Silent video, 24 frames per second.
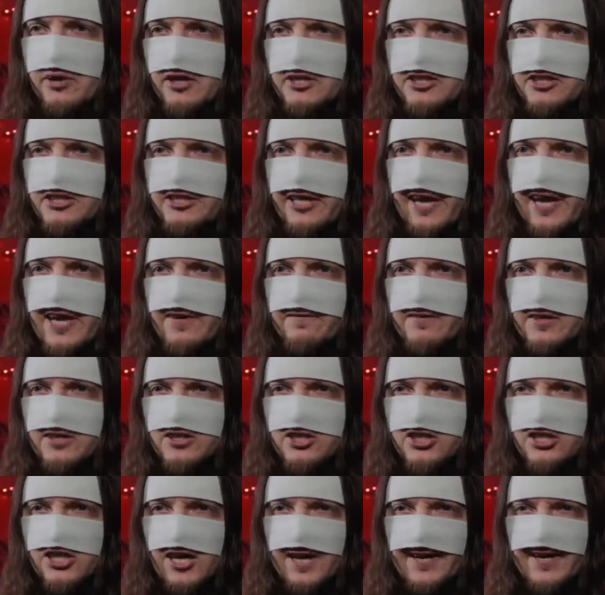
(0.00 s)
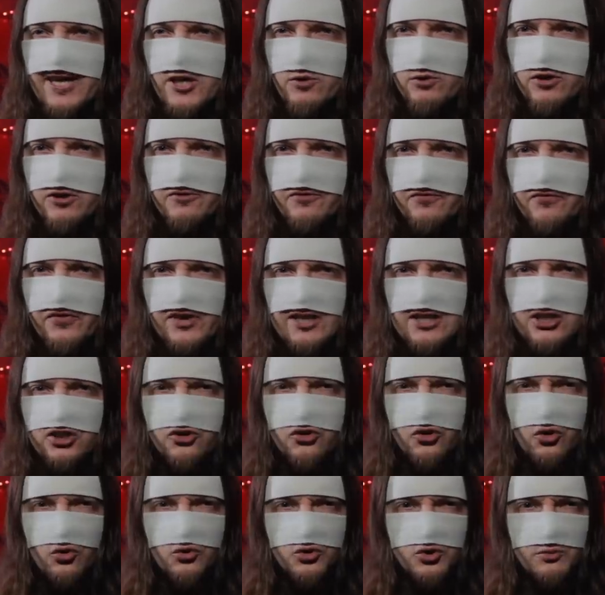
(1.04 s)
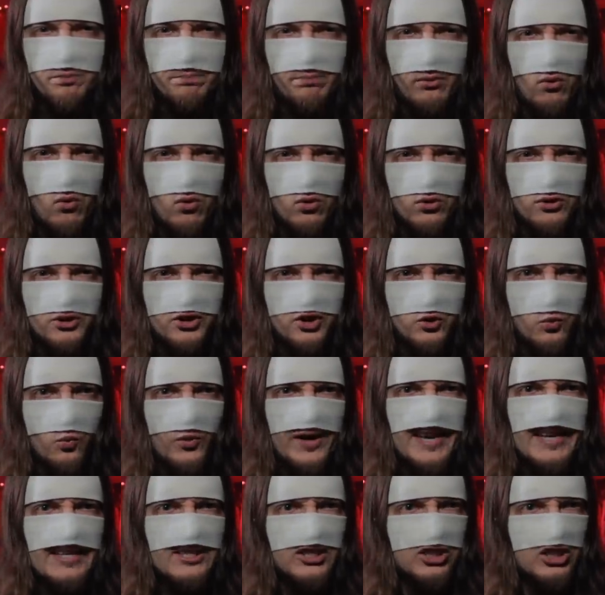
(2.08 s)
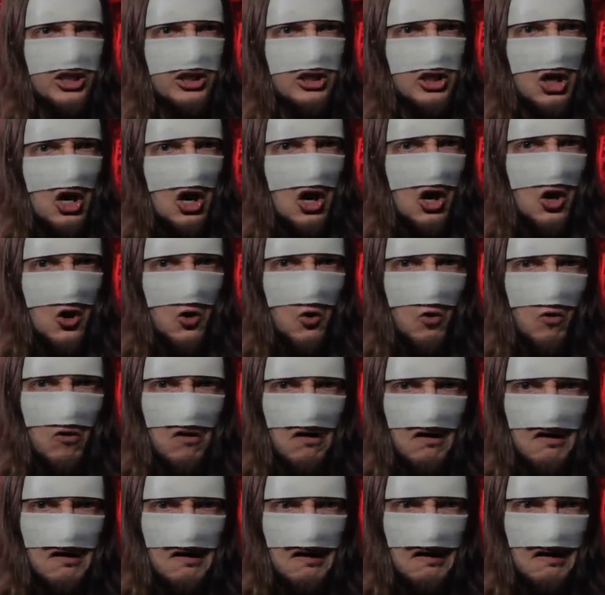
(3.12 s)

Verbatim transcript: But David said he would fix those boards weeks ago.